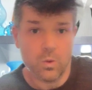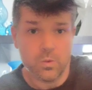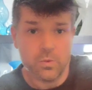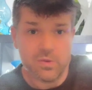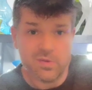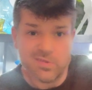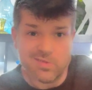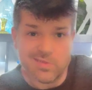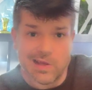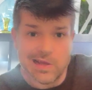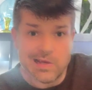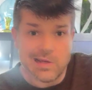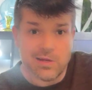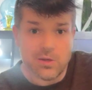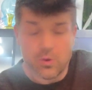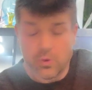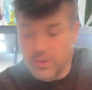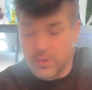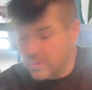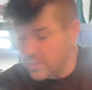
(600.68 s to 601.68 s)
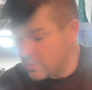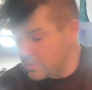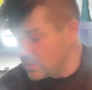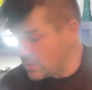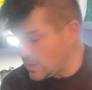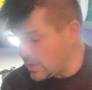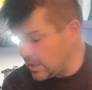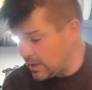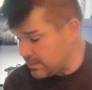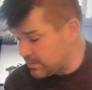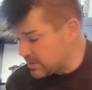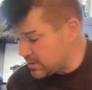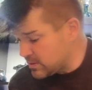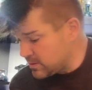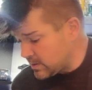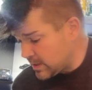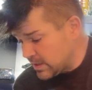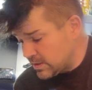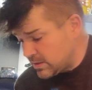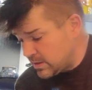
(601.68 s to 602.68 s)
that they didn't always use stamps.
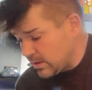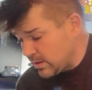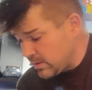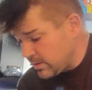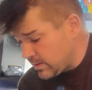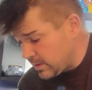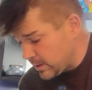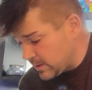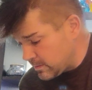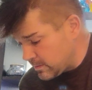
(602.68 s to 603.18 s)
That's another thing.